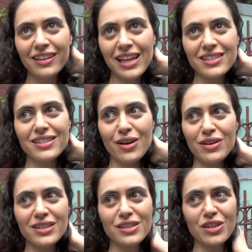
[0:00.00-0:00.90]

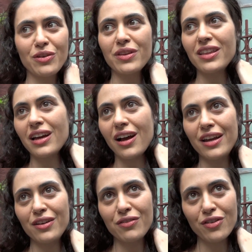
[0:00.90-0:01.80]
necessarily to do with their
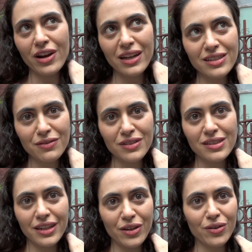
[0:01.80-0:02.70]
kind of creativity